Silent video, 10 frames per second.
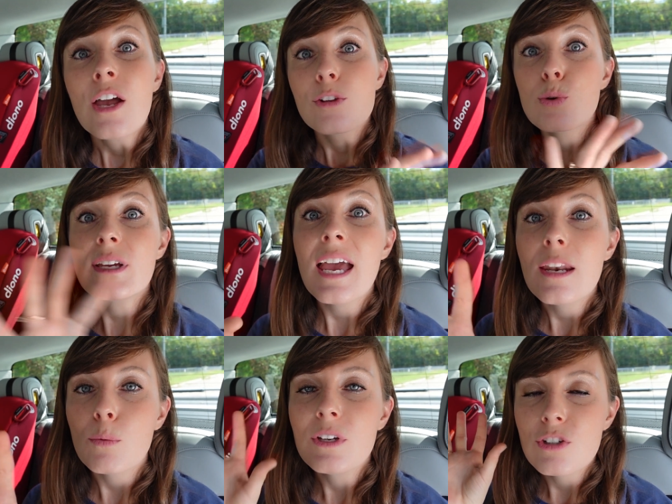So
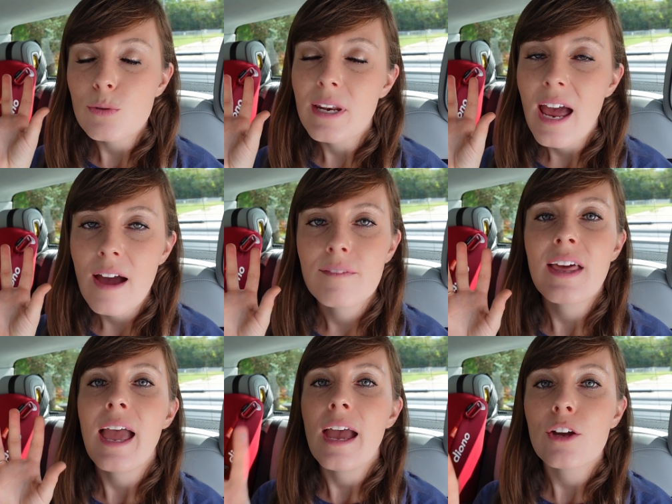again, we just want to have
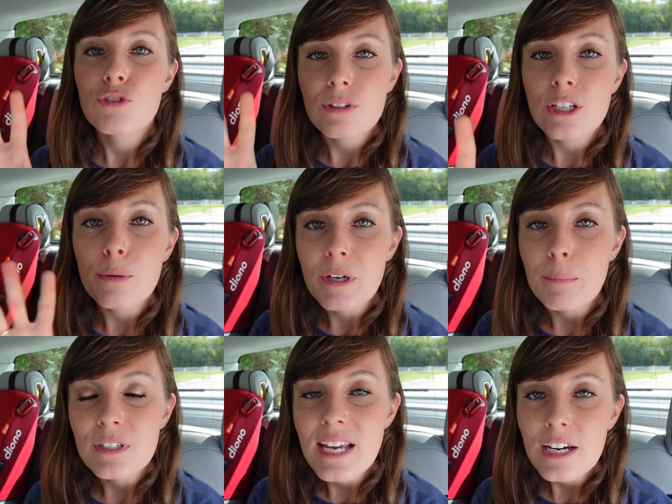that extra little bit of
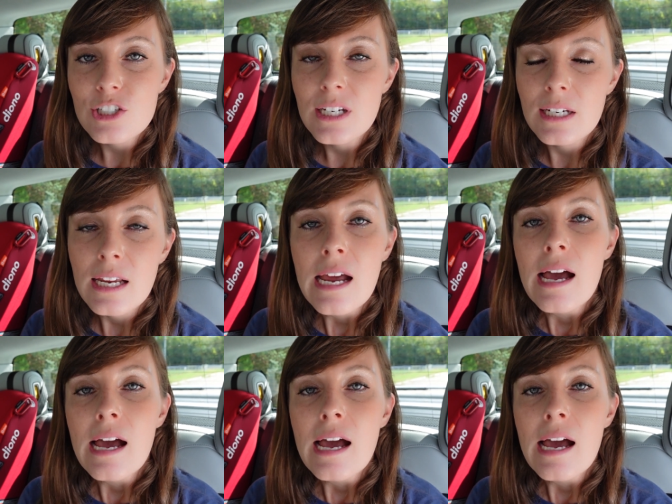protection.